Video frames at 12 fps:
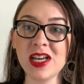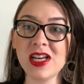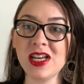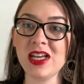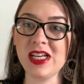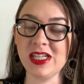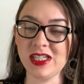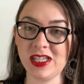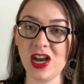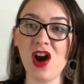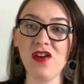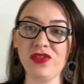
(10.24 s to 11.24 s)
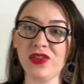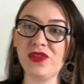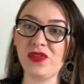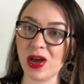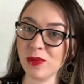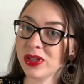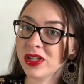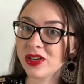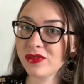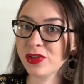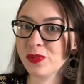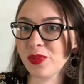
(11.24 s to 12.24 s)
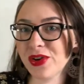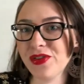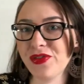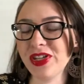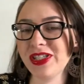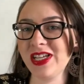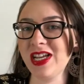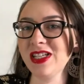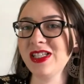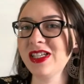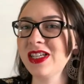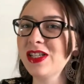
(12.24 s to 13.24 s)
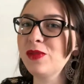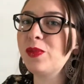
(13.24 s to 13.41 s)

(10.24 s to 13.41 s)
It's of the family of the perfect tenses,